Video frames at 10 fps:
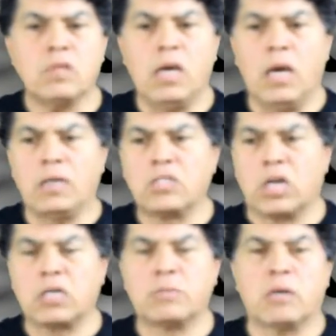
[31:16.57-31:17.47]
And
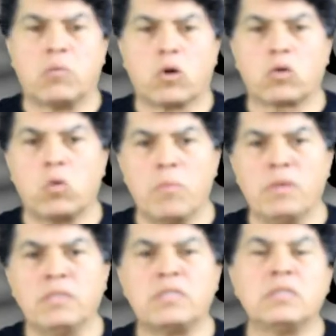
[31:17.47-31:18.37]
talking about more
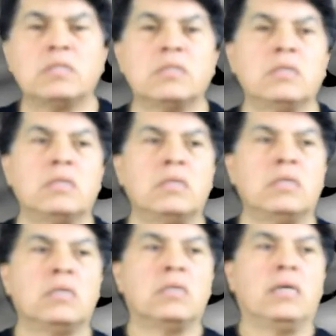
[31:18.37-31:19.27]
equipment
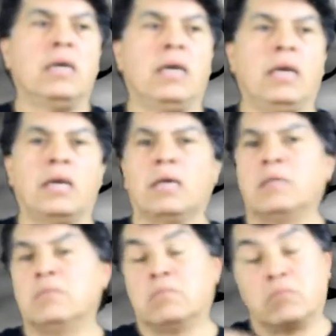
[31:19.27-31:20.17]

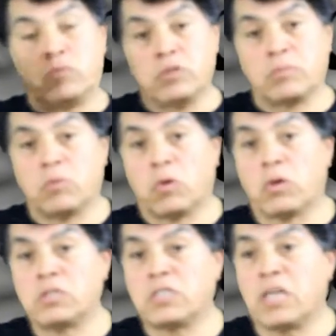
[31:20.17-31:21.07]
and with
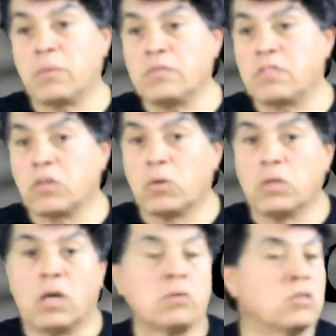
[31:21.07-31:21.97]
more segments that go
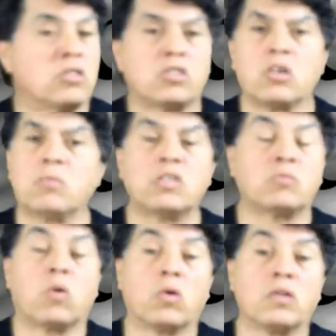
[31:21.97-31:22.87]
along. There's so
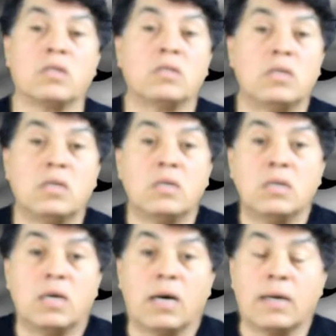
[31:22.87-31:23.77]
much more that
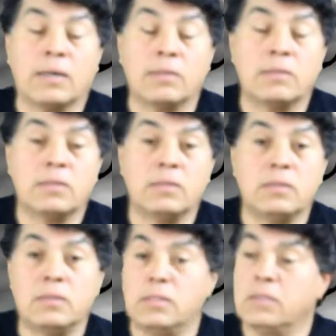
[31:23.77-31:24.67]

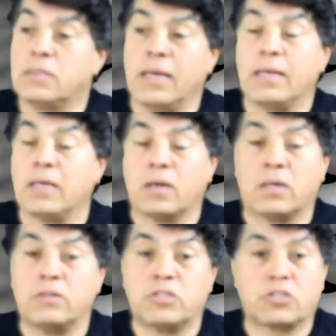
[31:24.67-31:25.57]
you can't get
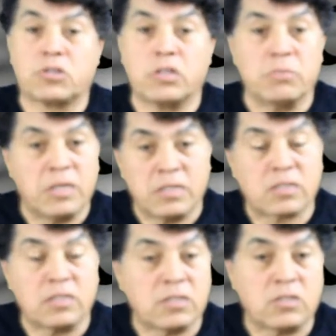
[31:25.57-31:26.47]
on in just 30
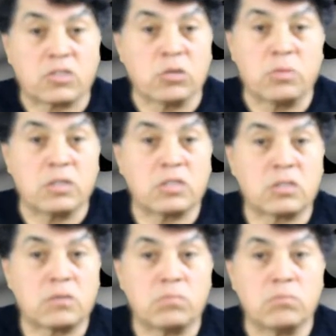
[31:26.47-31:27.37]
minutes because there's so
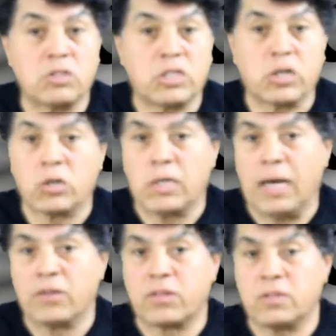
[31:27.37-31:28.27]
much material
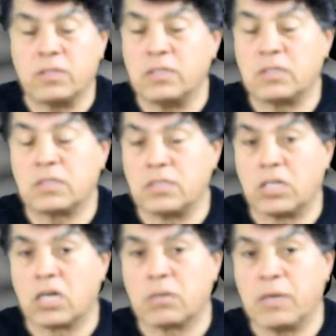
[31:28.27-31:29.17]
out there to
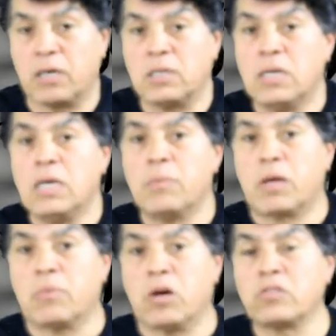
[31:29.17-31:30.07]
talk about.
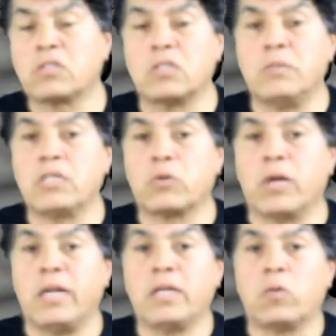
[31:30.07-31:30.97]
But I'm also going to be
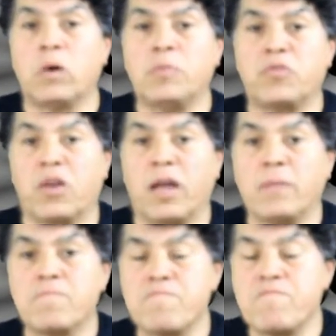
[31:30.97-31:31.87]
creating a website.